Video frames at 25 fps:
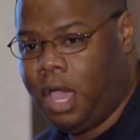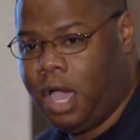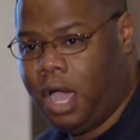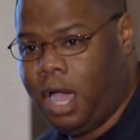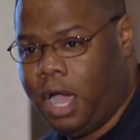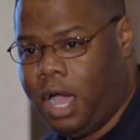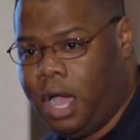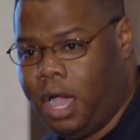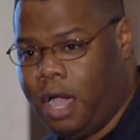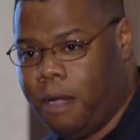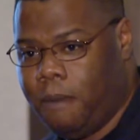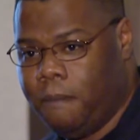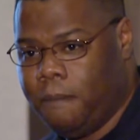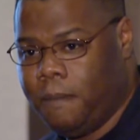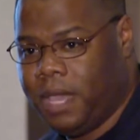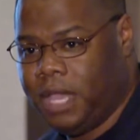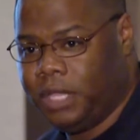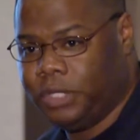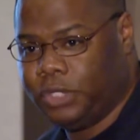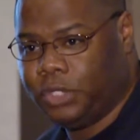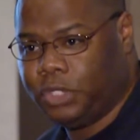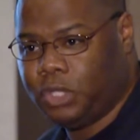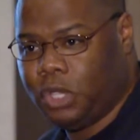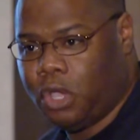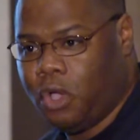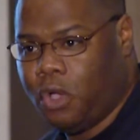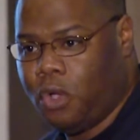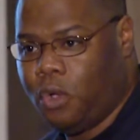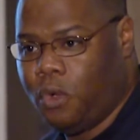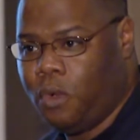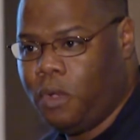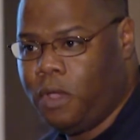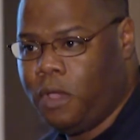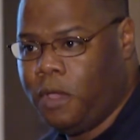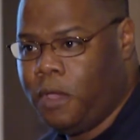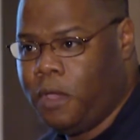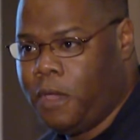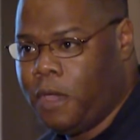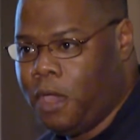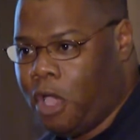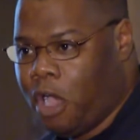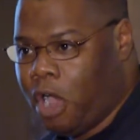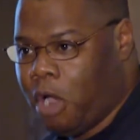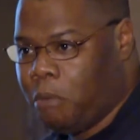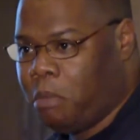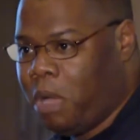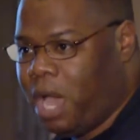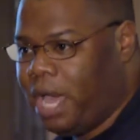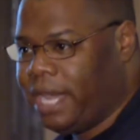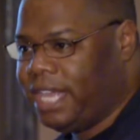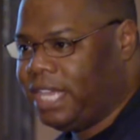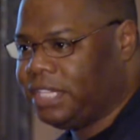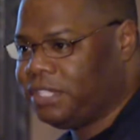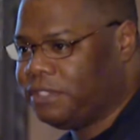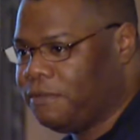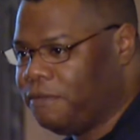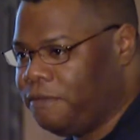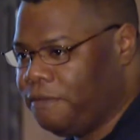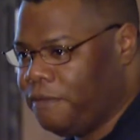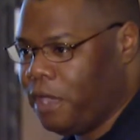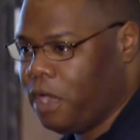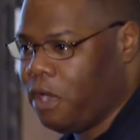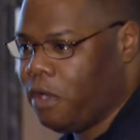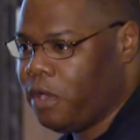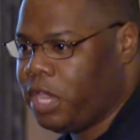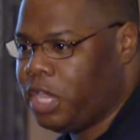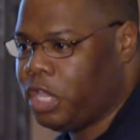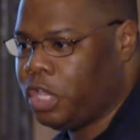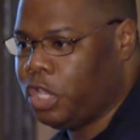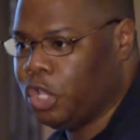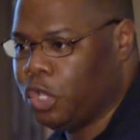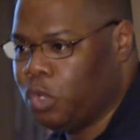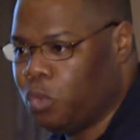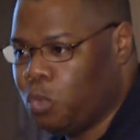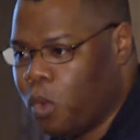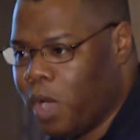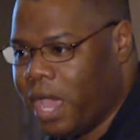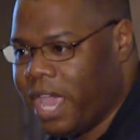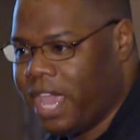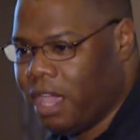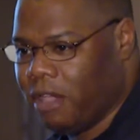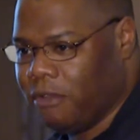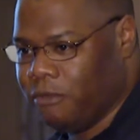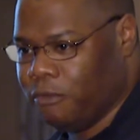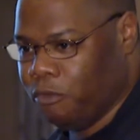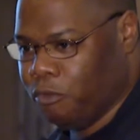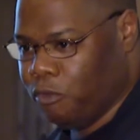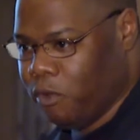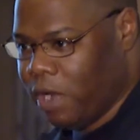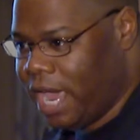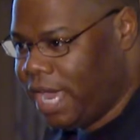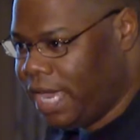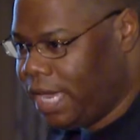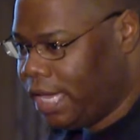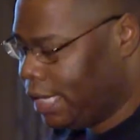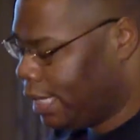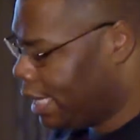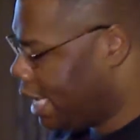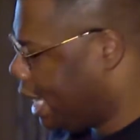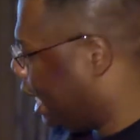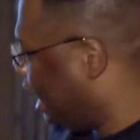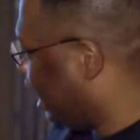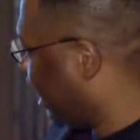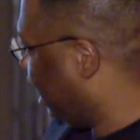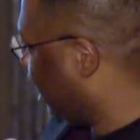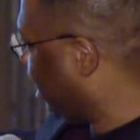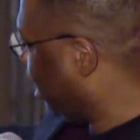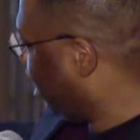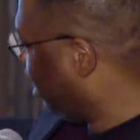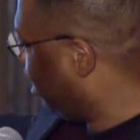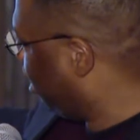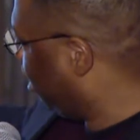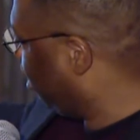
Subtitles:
And so our body has a very good way of regulating